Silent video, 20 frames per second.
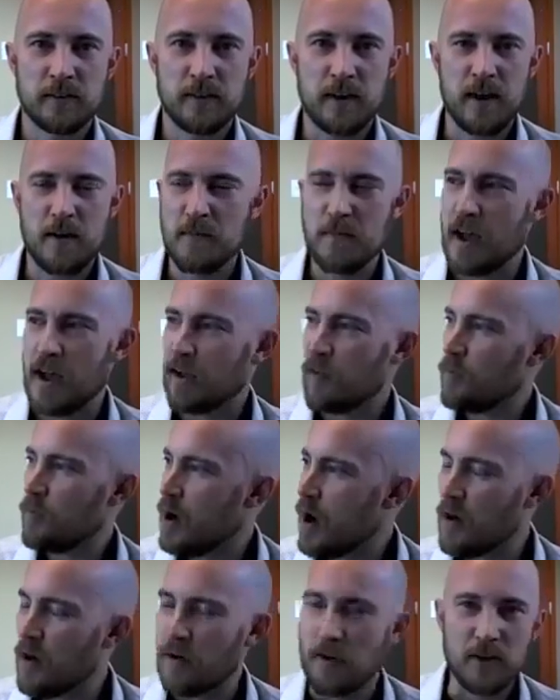I'm like,
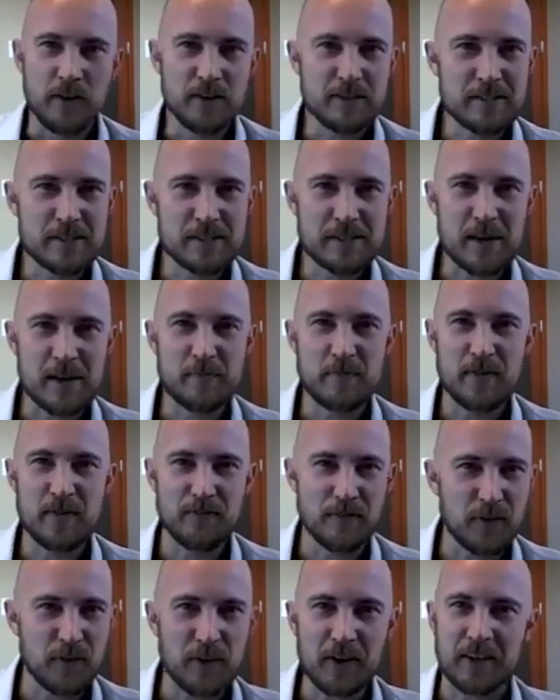whoa, this is like
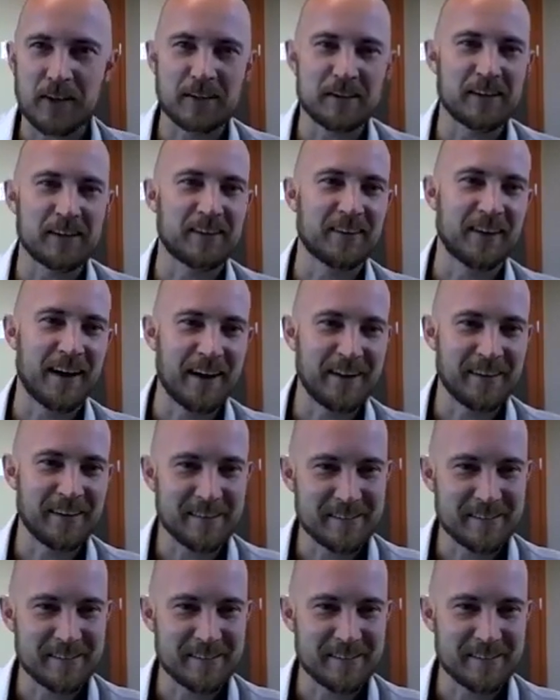before Good to Great.